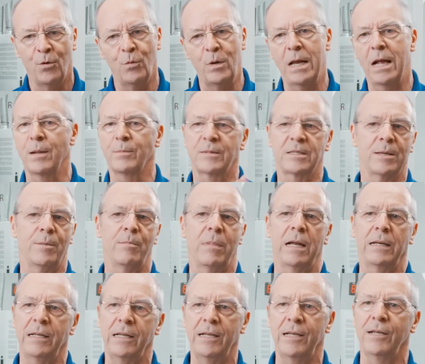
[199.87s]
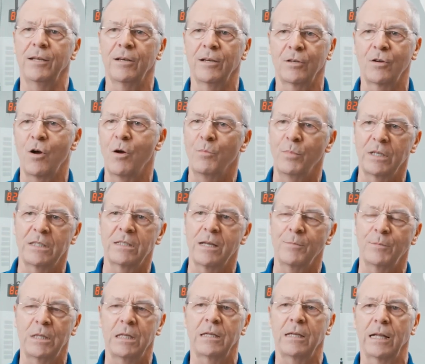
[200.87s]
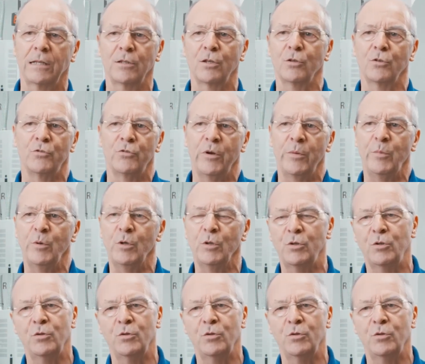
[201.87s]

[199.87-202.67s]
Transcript: we helped somebody accomplish something and contribute